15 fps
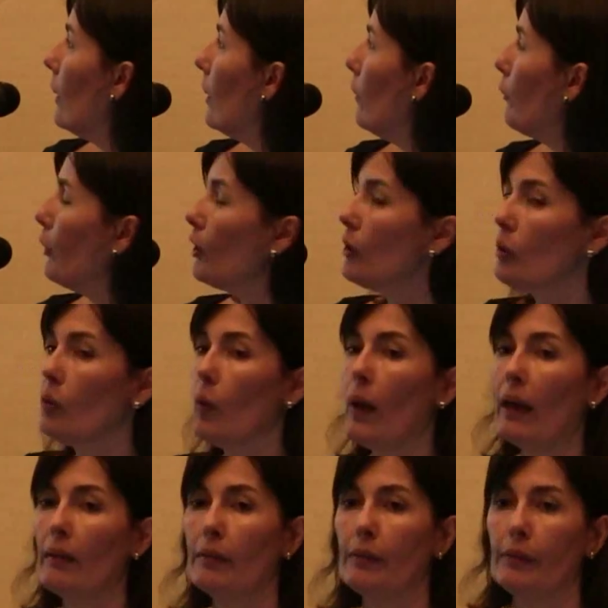
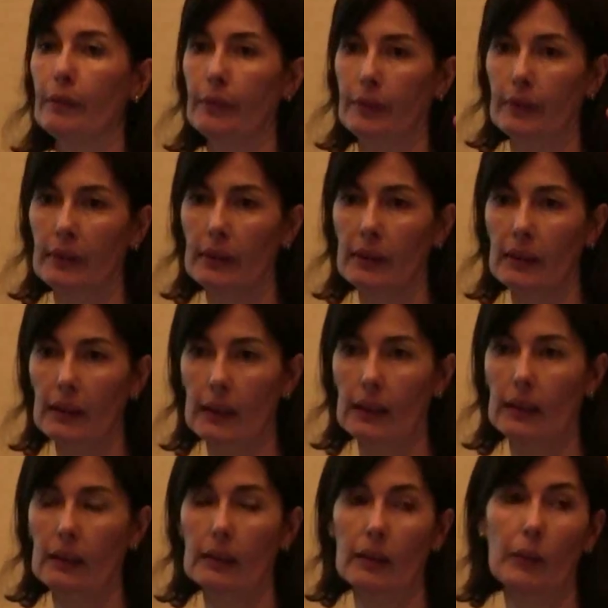photograph
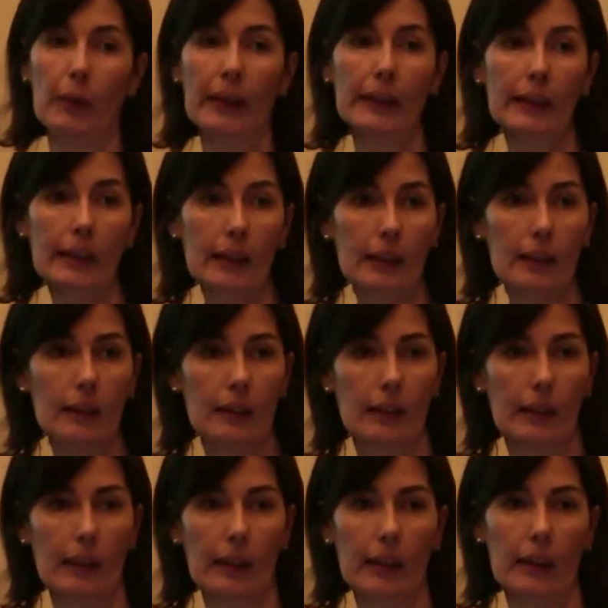the retina,
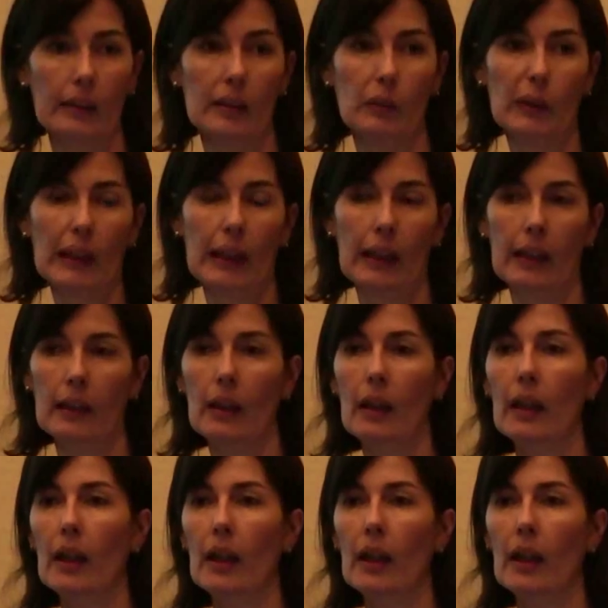and we can